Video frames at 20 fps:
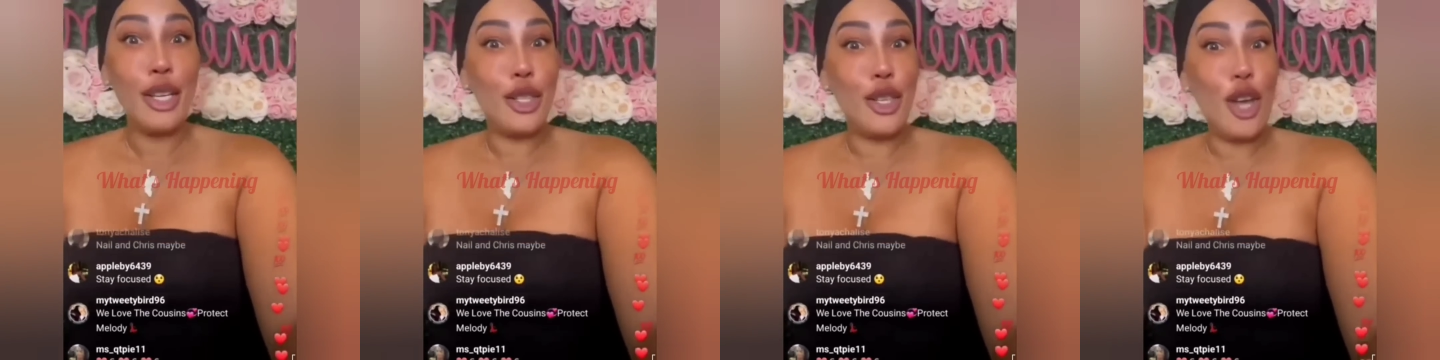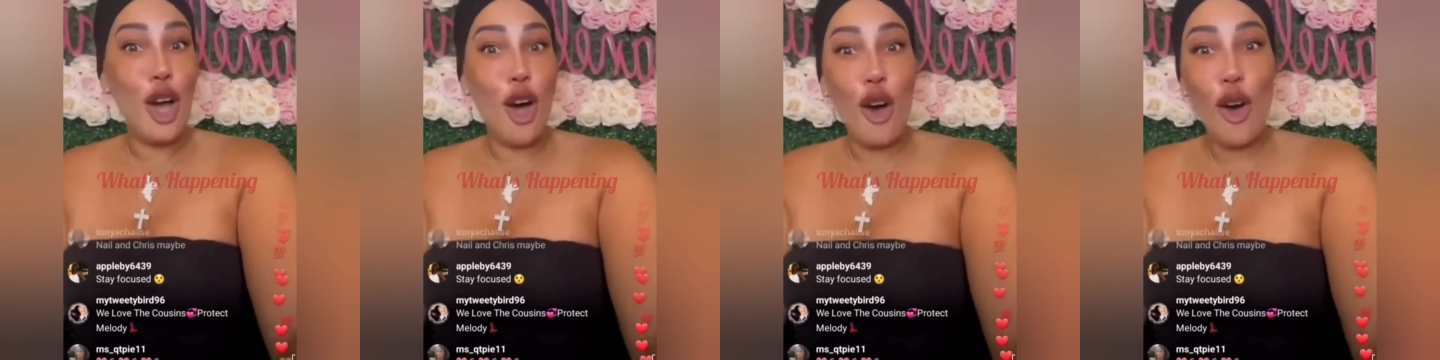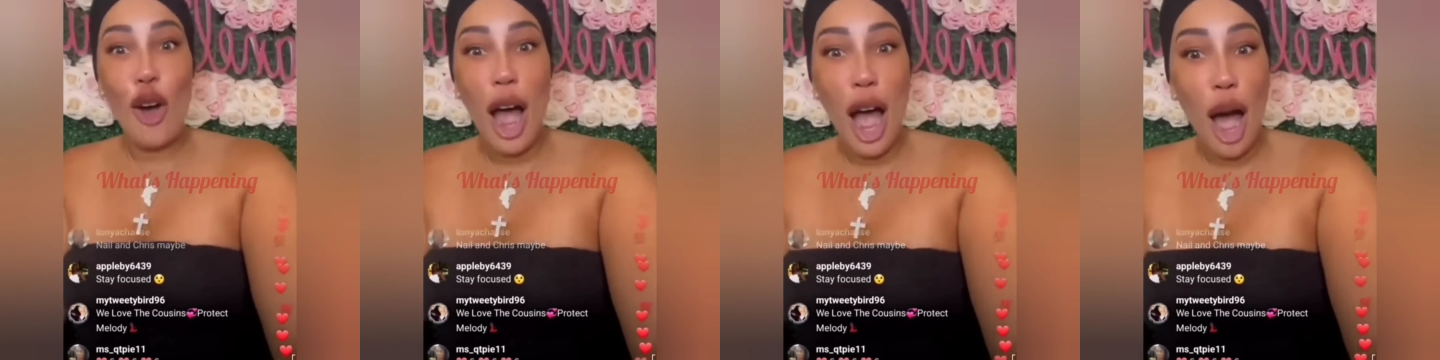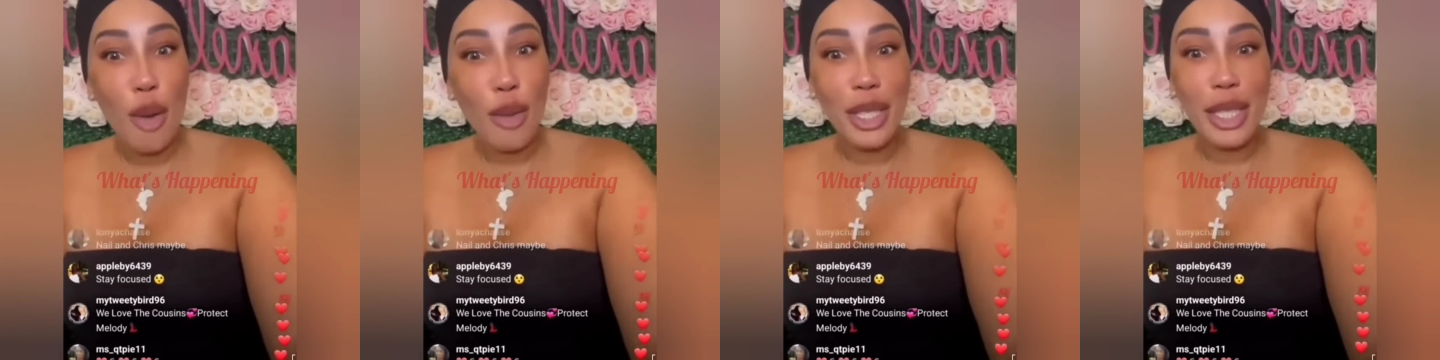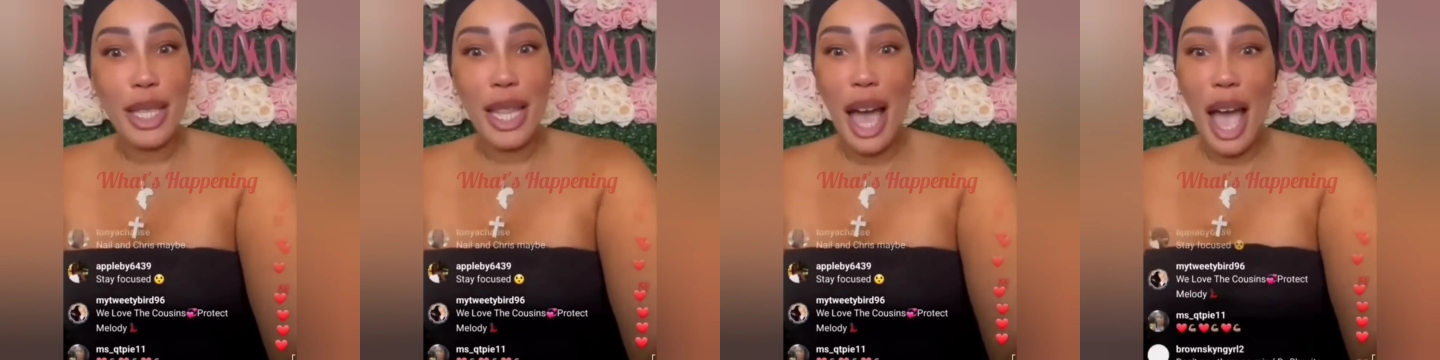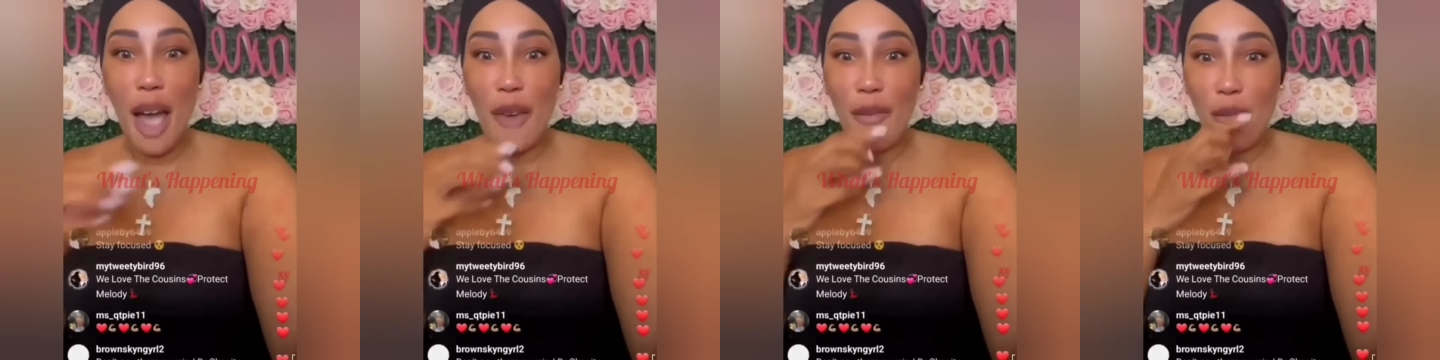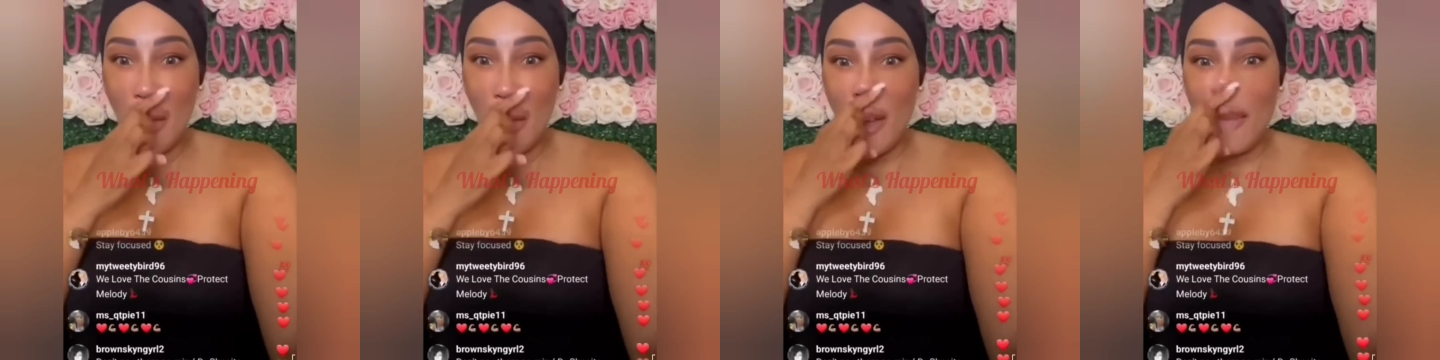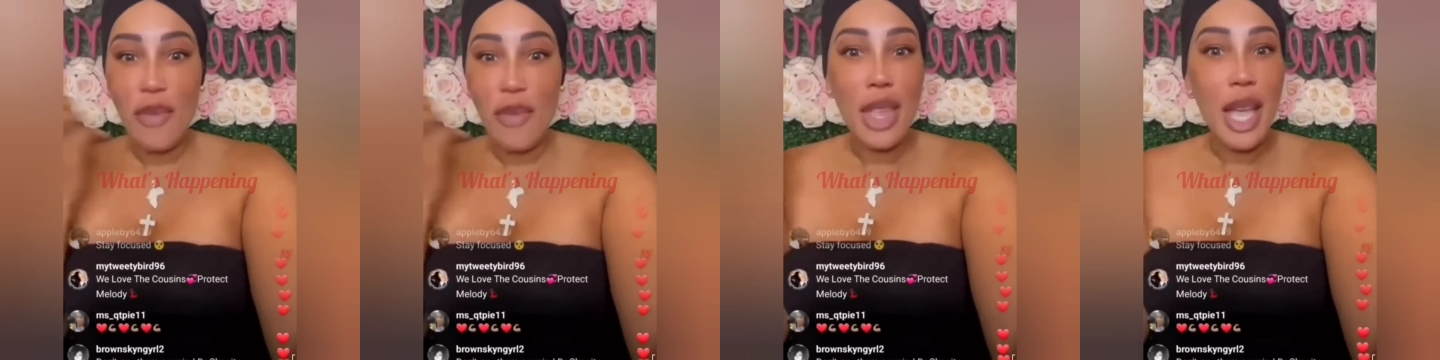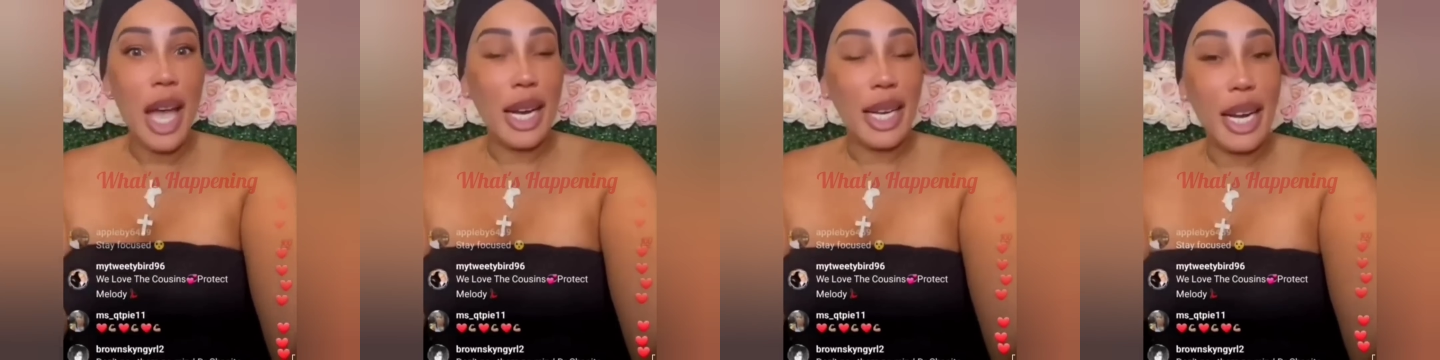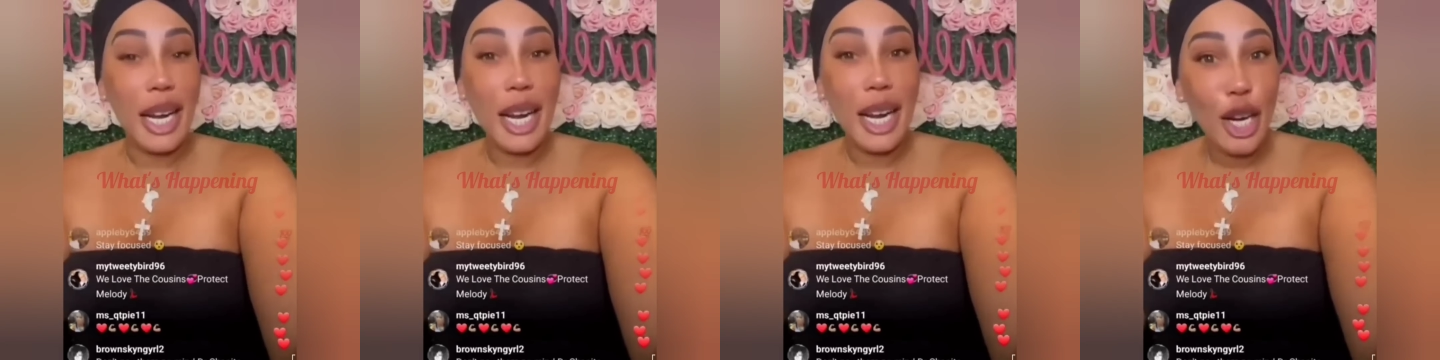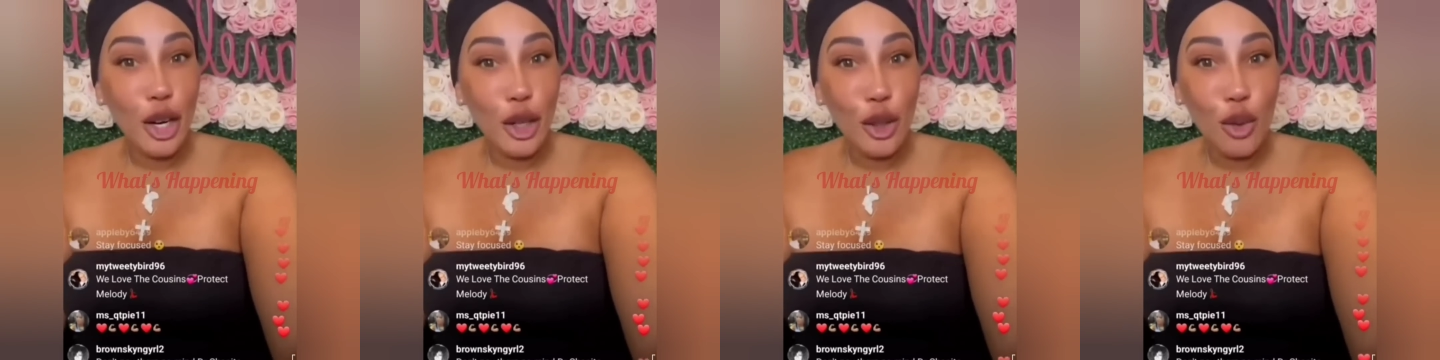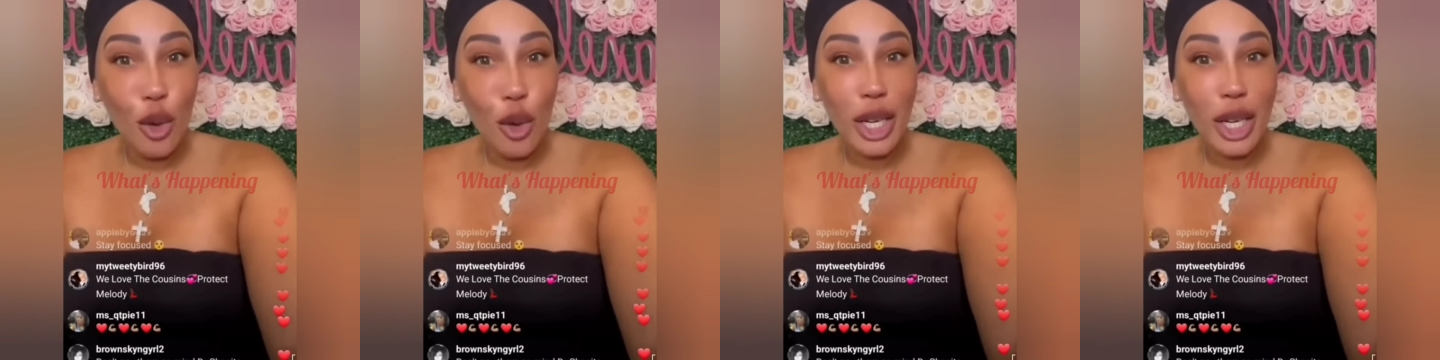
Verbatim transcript: So I was laughing, and then here's